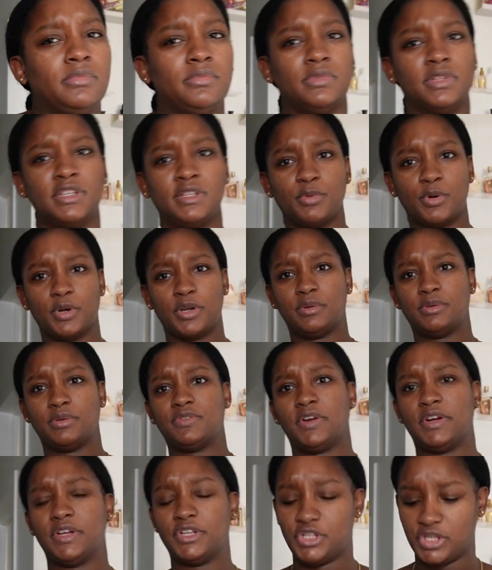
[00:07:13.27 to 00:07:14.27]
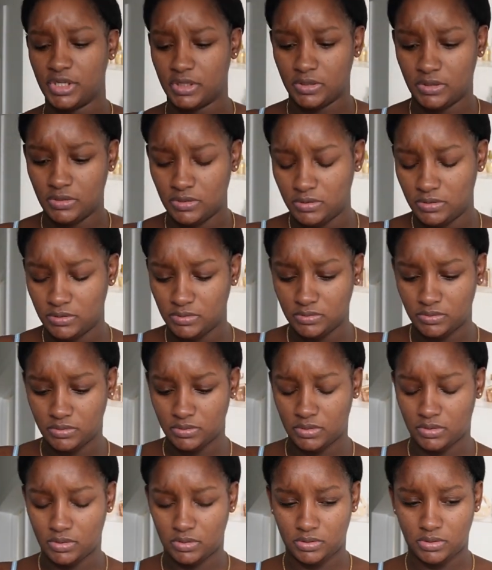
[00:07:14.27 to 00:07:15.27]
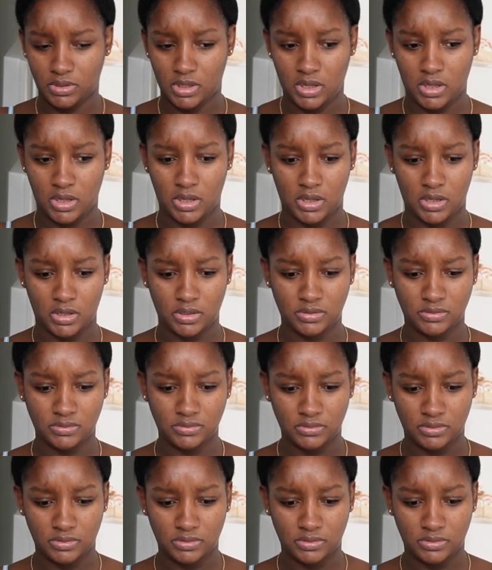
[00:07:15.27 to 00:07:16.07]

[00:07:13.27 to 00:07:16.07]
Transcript: This morning was very chill. I